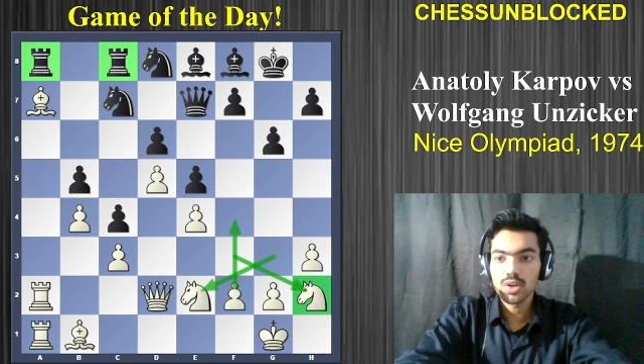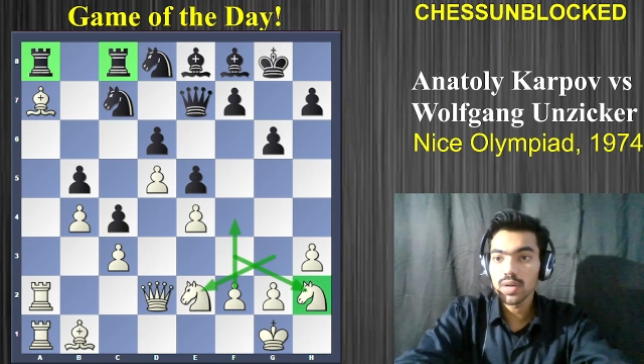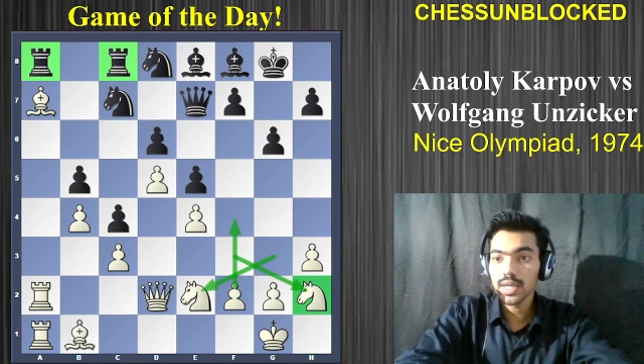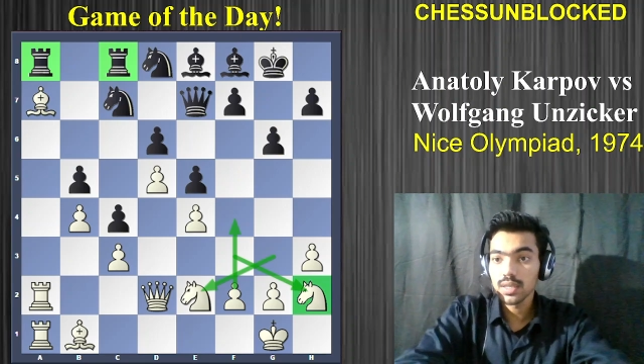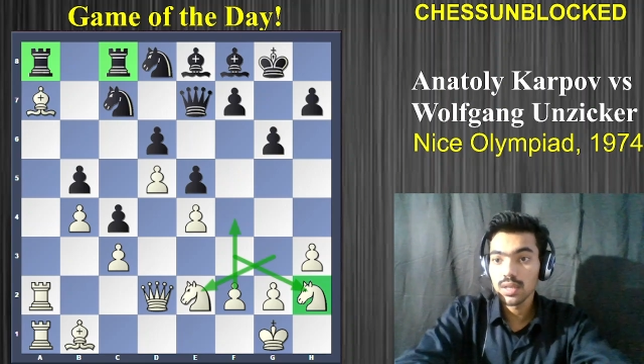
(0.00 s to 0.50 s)

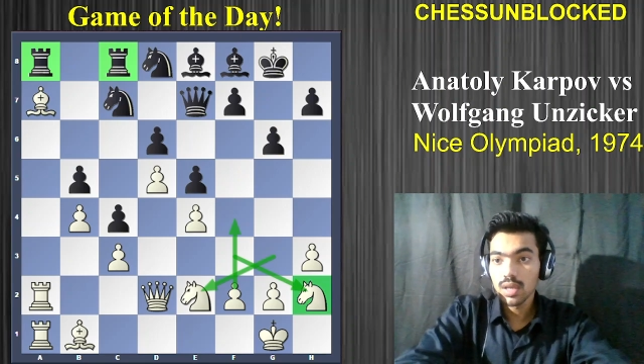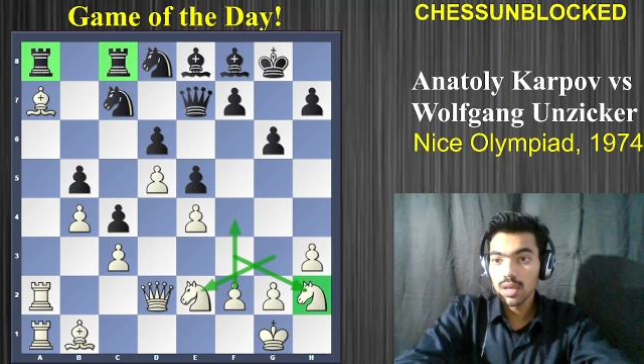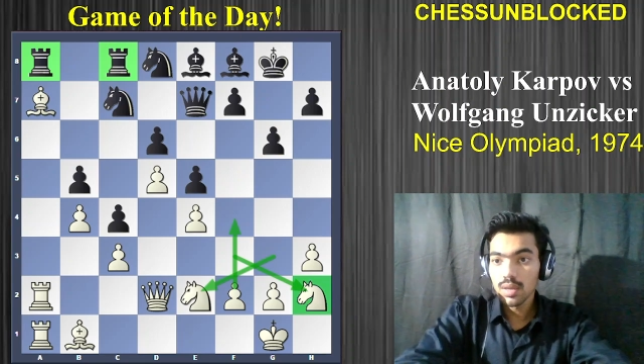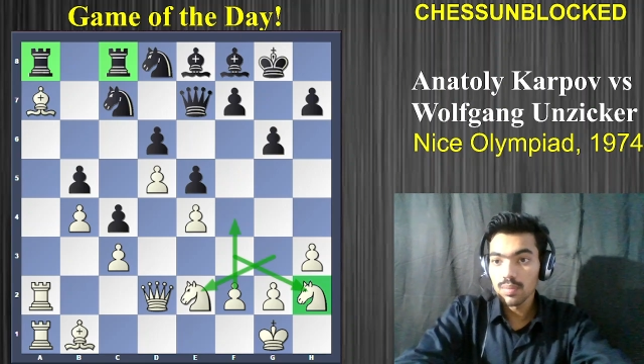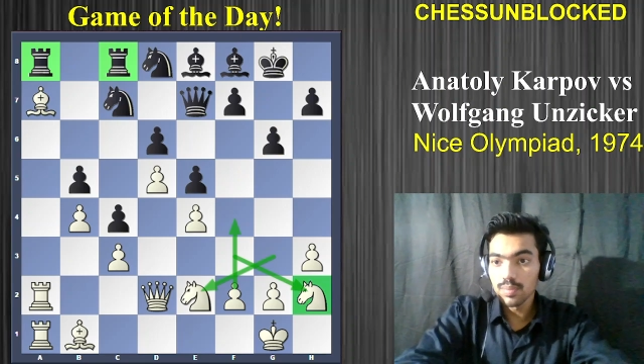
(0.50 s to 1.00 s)
Alright,
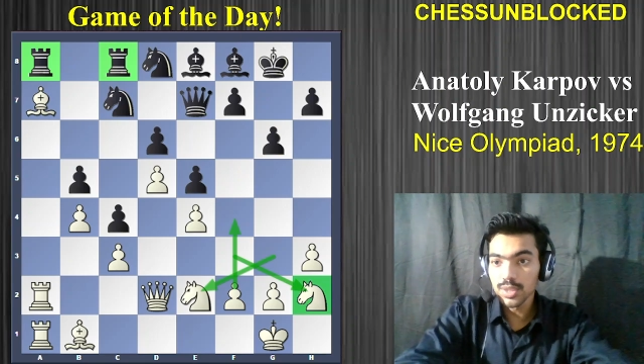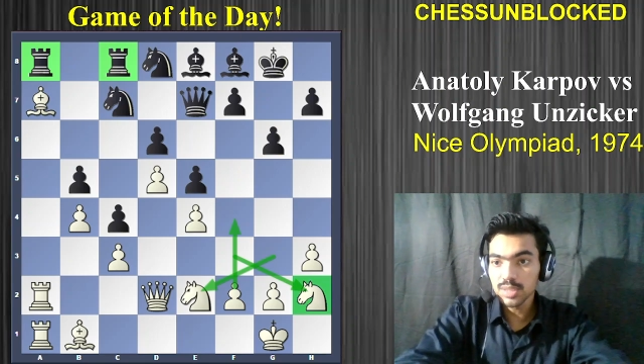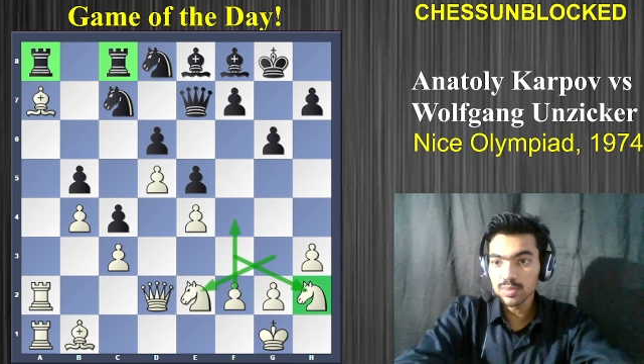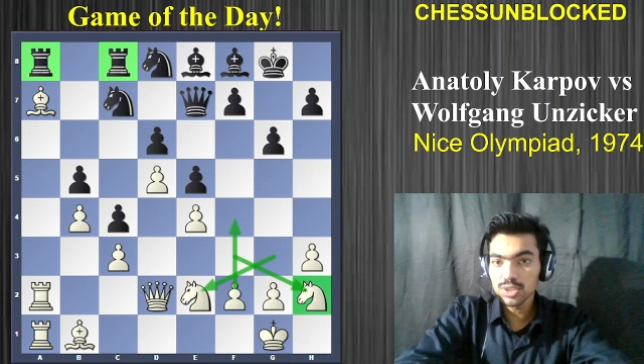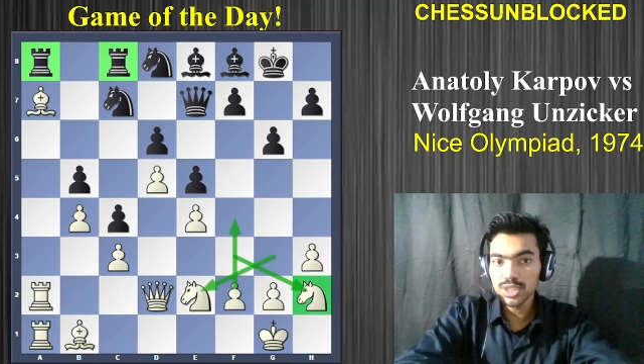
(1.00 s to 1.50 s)

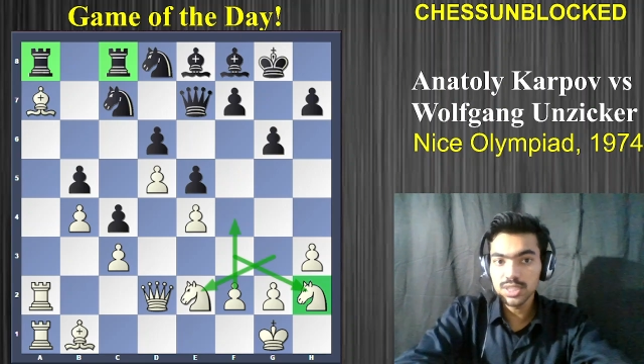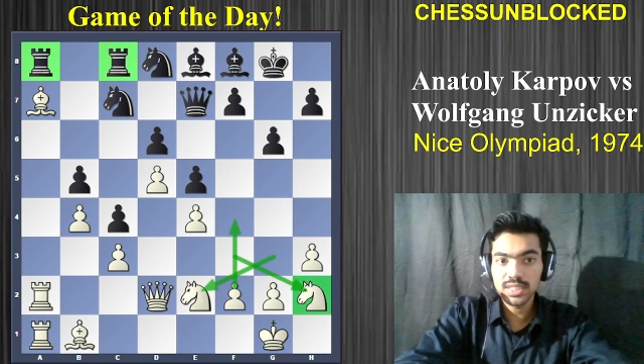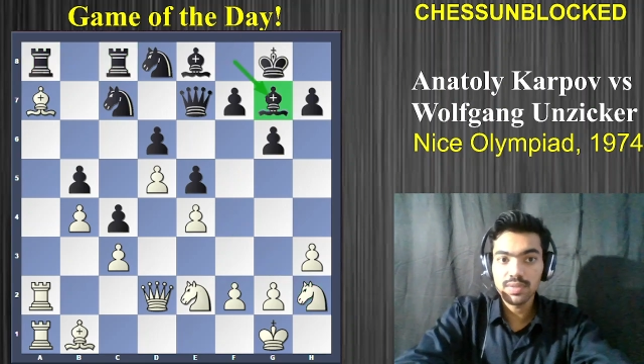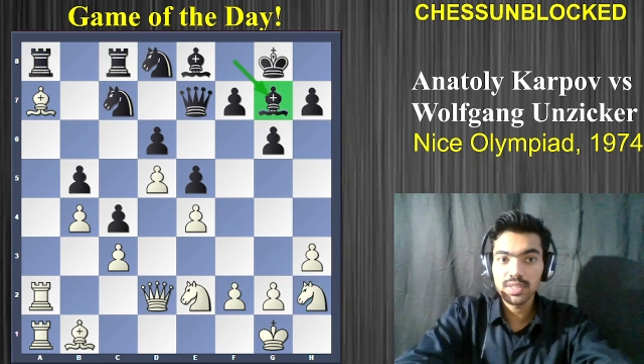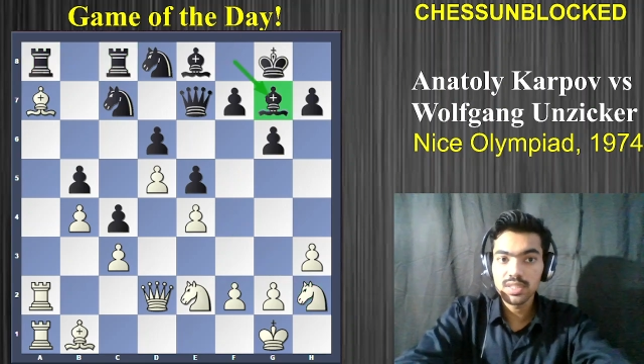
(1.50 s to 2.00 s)
bishop to
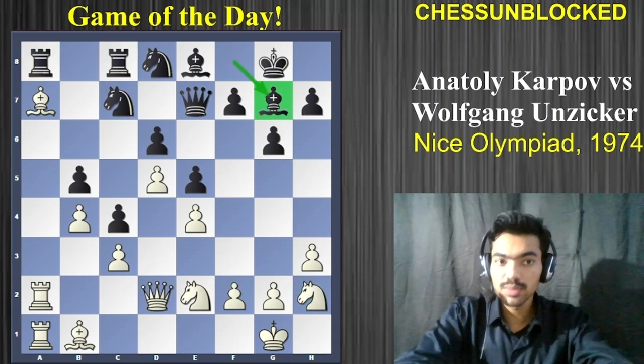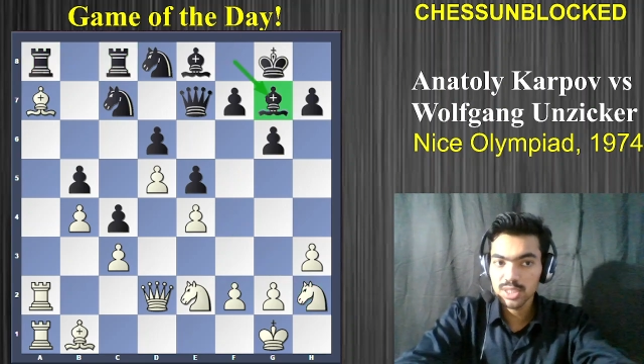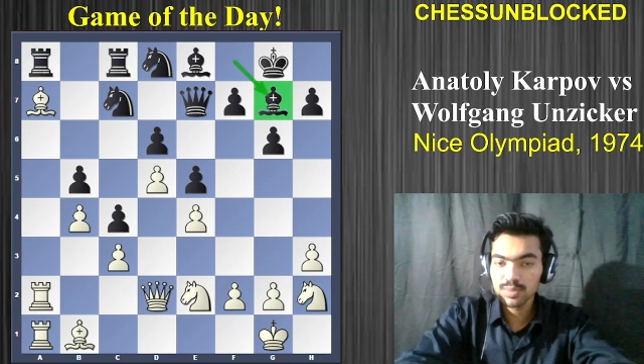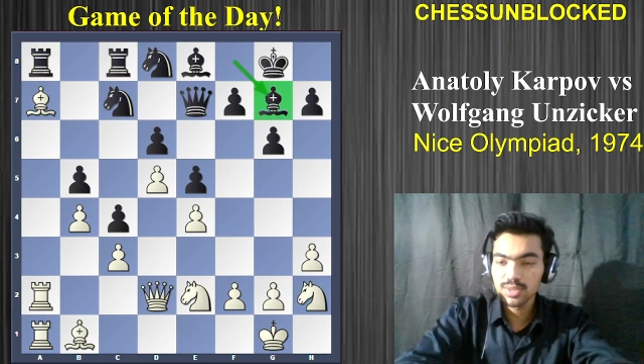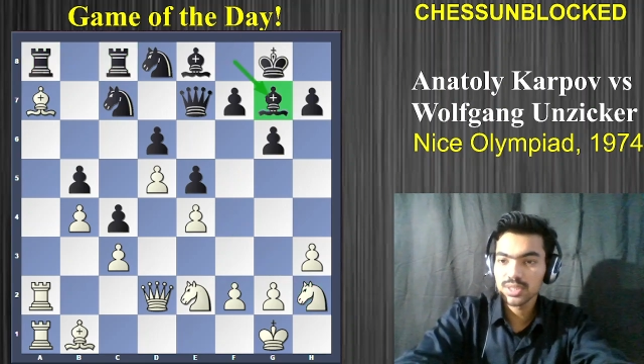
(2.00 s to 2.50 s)
g7, the
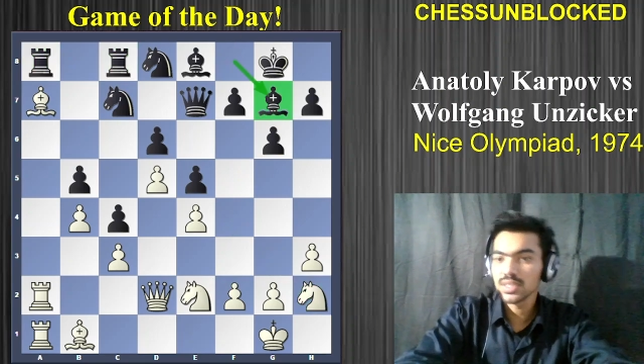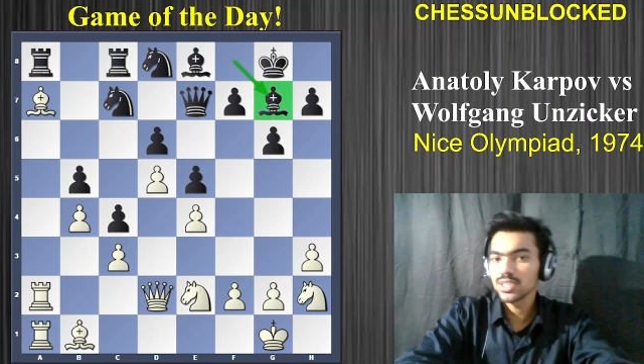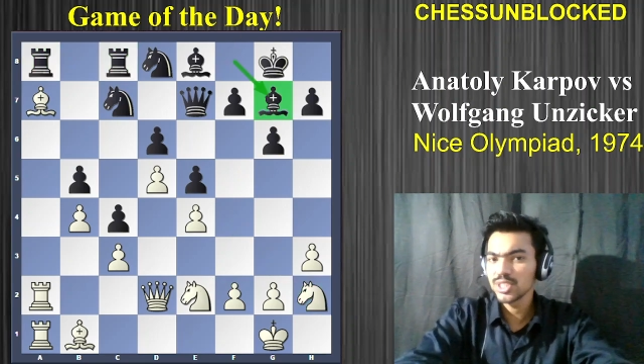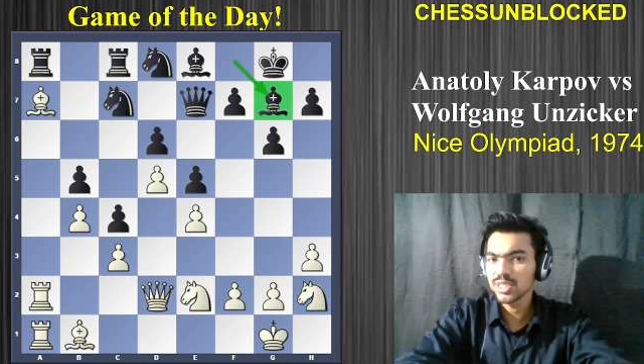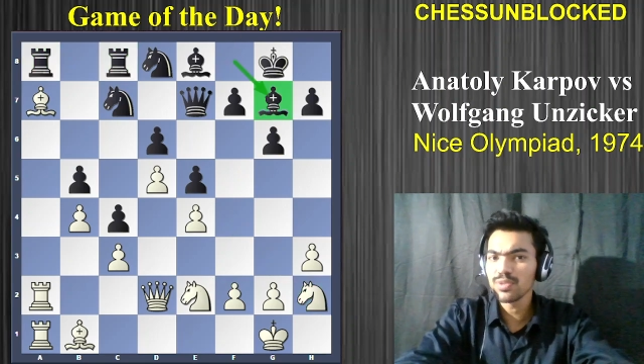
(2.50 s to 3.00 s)
bishop just
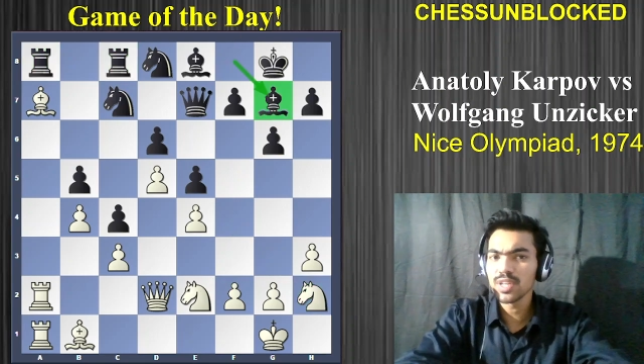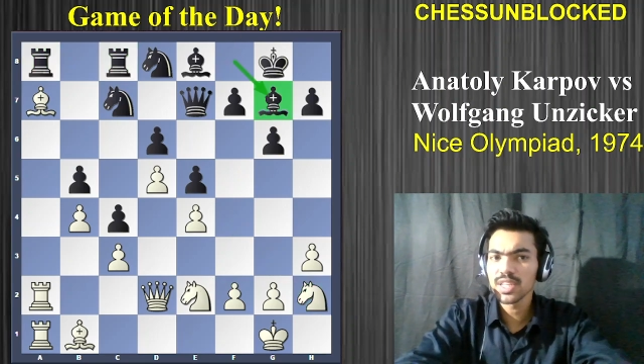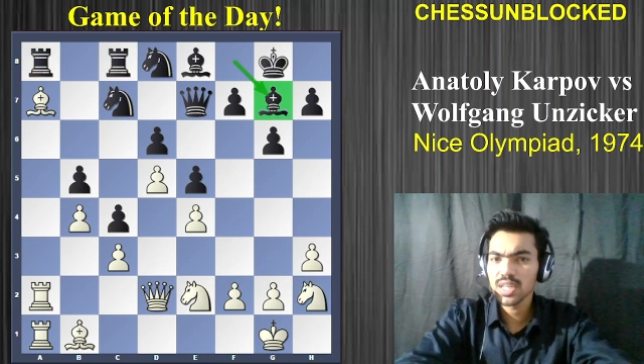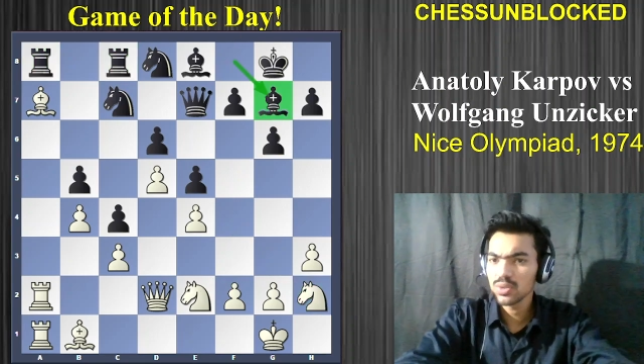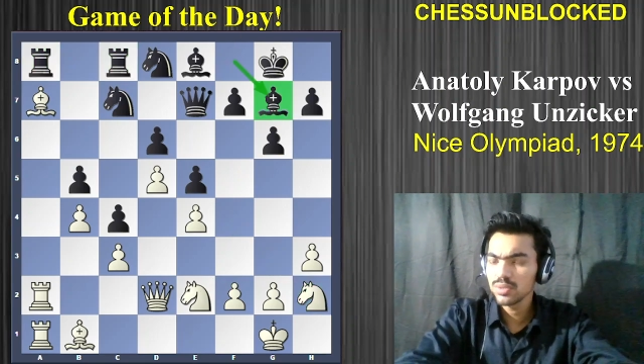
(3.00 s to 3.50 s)
shuffled
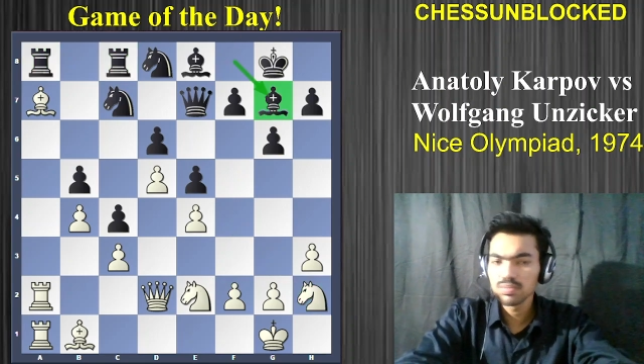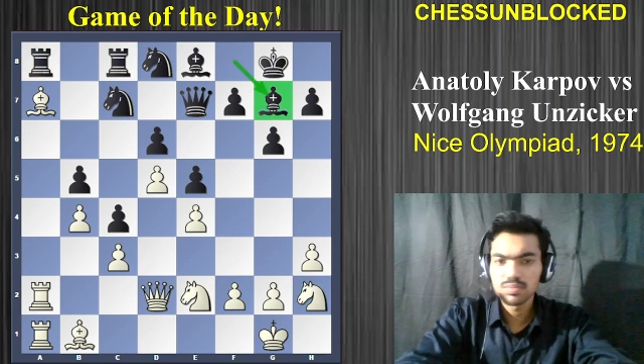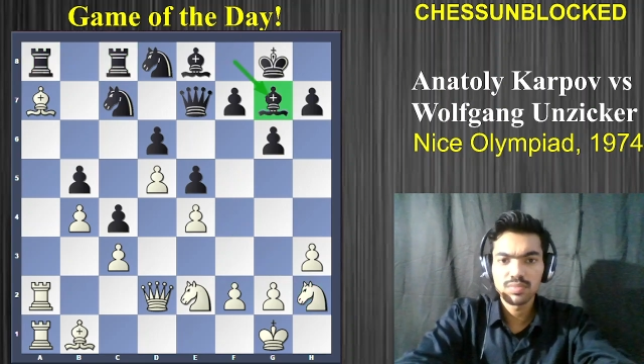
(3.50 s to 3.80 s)
around.